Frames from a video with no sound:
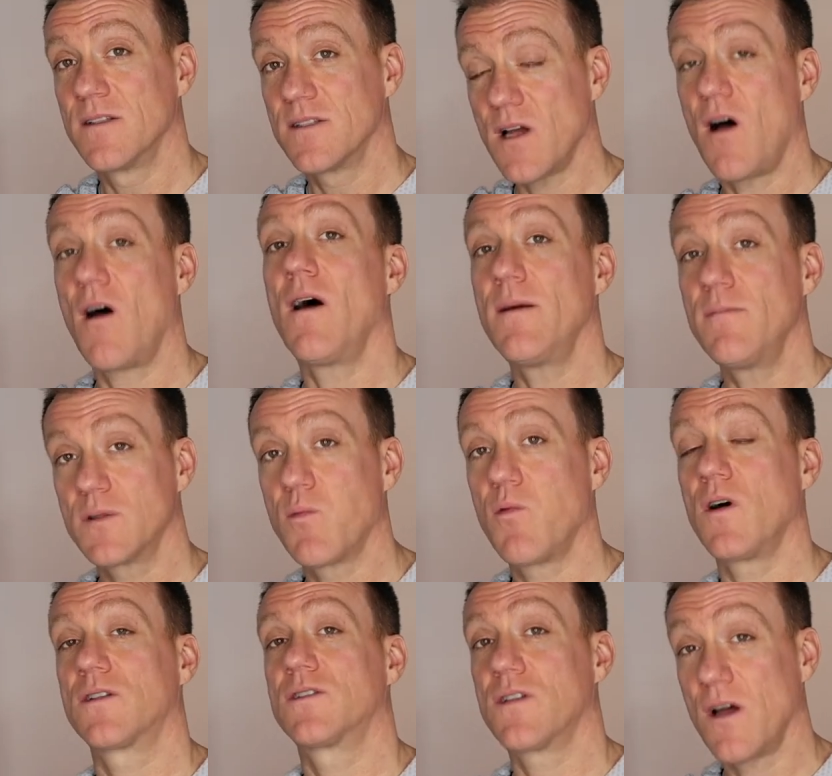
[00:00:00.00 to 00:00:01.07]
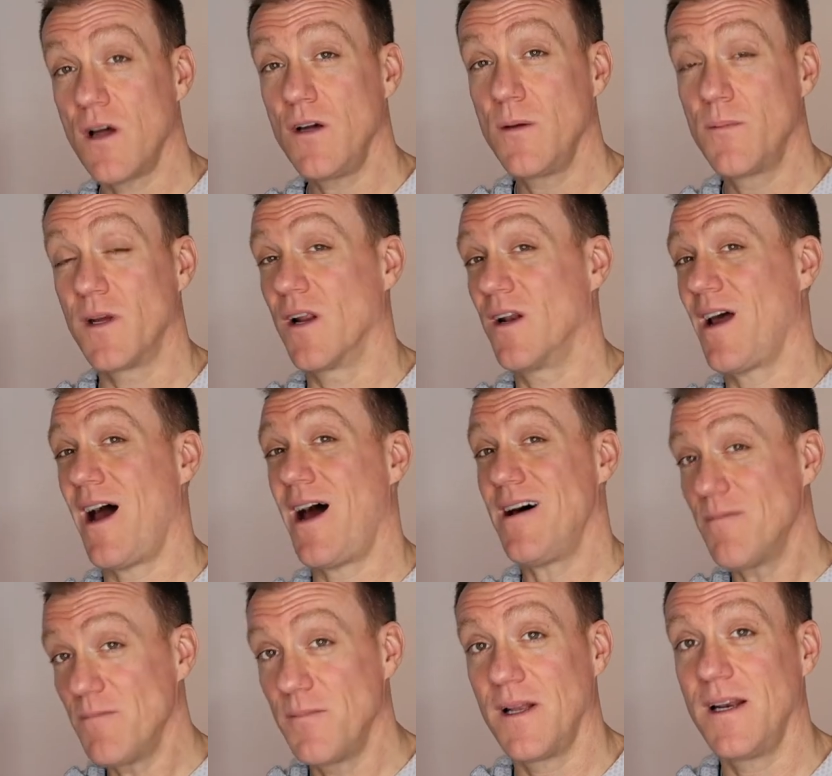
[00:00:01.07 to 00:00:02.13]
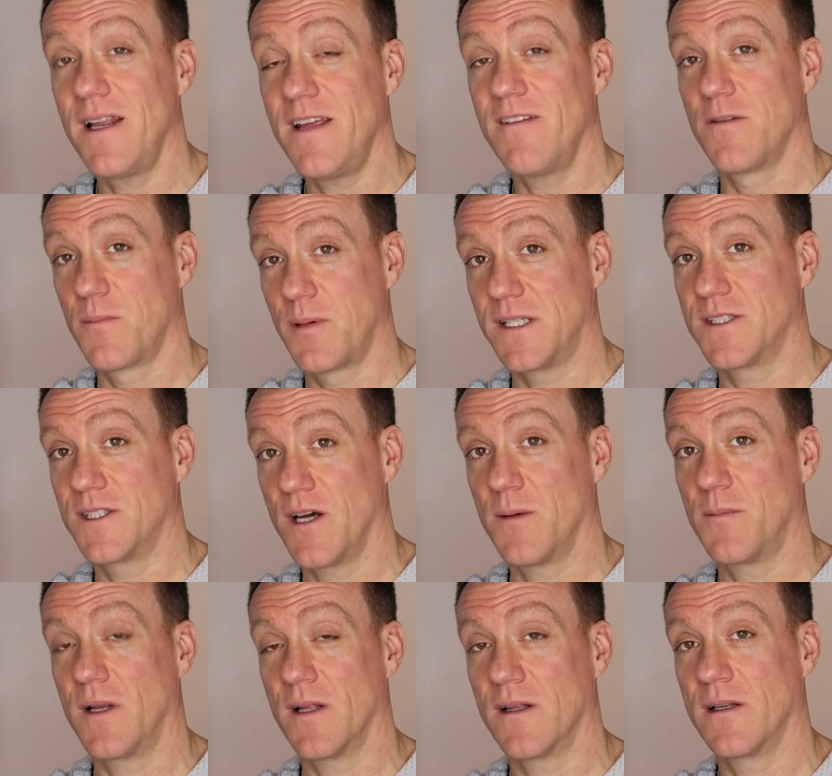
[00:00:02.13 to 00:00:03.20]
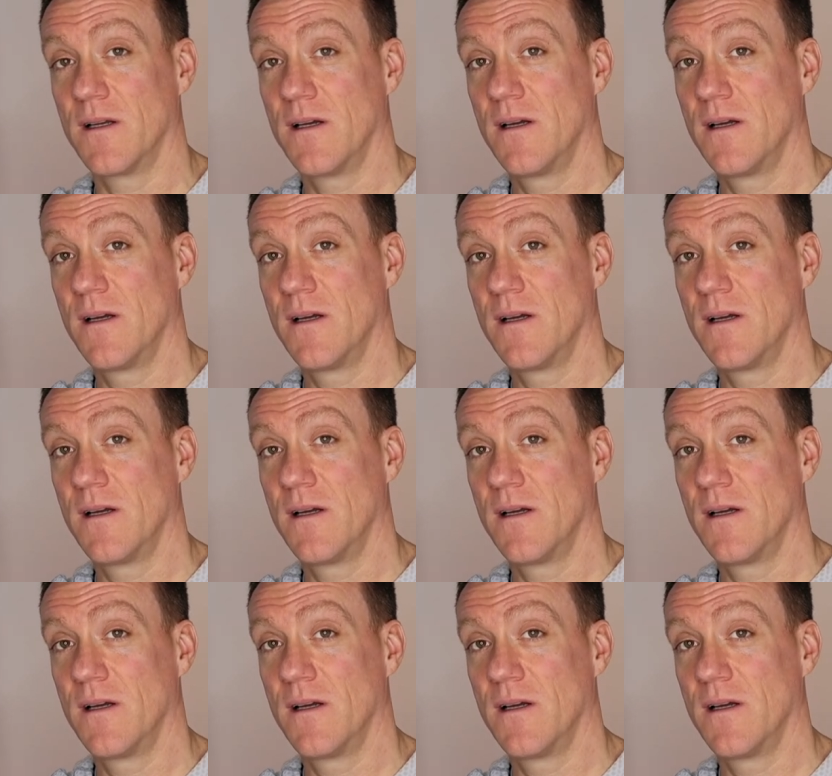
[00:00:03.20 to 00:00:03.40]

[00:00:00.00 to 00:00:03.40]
times were turbulent, unbelievably turbulent.